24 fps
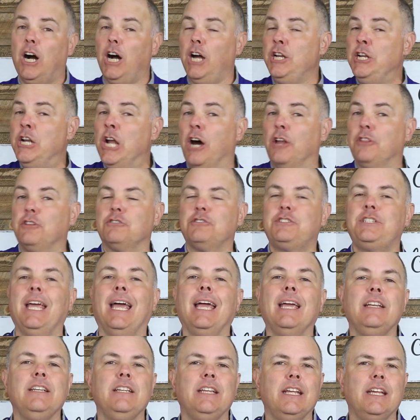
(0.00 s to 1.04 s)
another
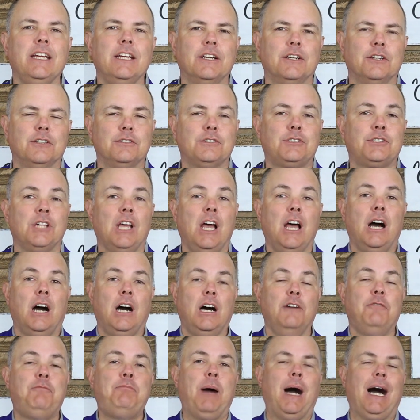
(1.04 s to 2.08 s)
10 years
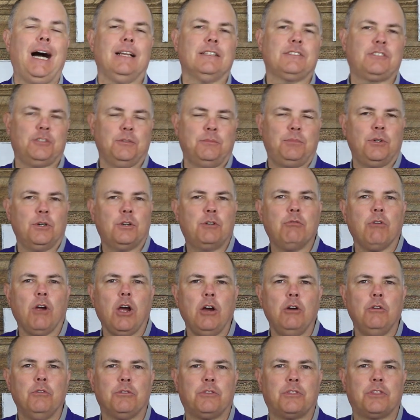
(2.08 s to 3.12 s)
of possible
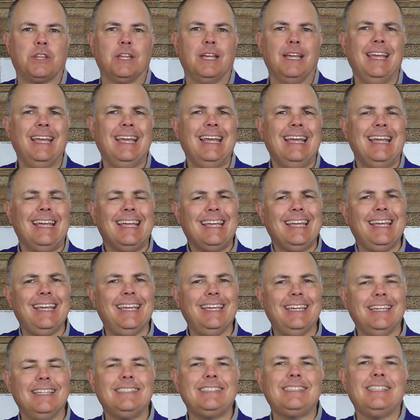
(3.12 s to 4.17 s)
growth.
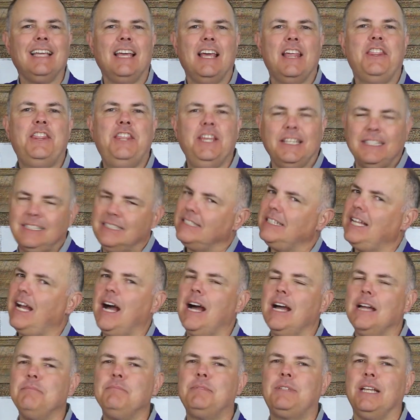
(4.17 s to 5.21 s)
Is this
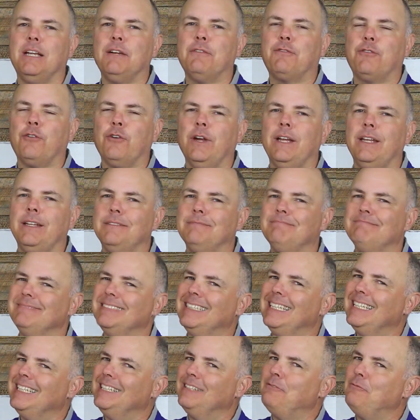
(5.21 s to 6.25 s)
time different?
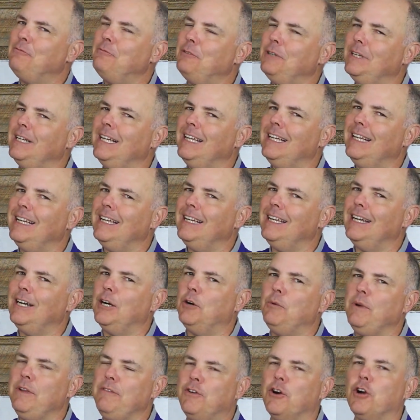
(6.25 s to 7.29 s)

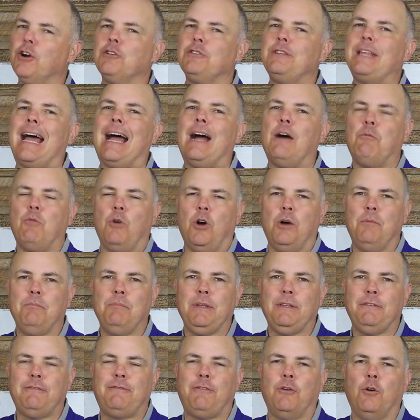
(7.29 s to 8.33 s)
Well, we've heard that one
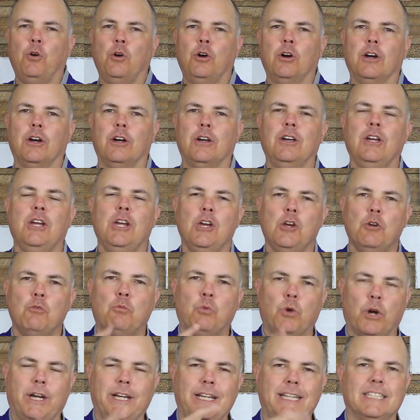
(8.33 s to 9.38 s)
before.
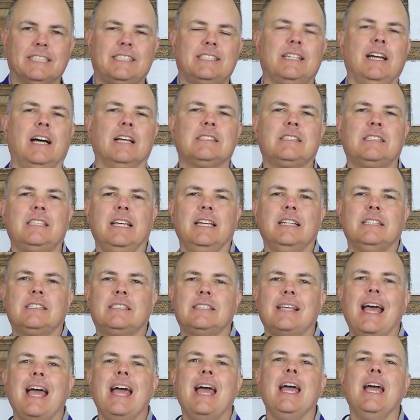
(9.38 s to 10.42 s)
We're going to discuss
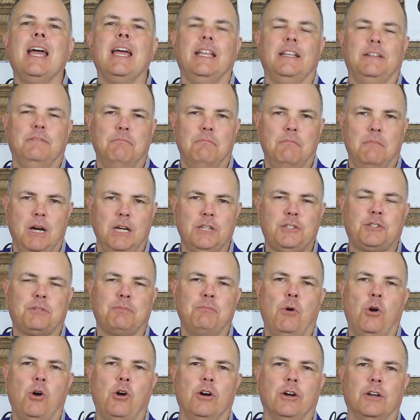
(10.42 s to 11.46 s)
this and much
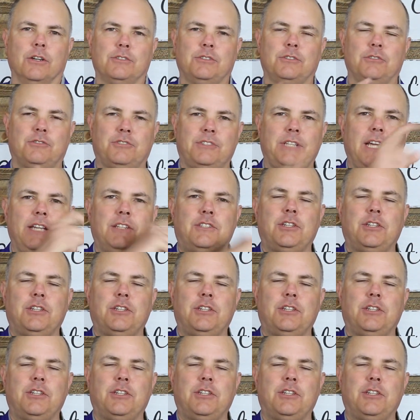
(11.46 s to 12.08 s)
more, so stay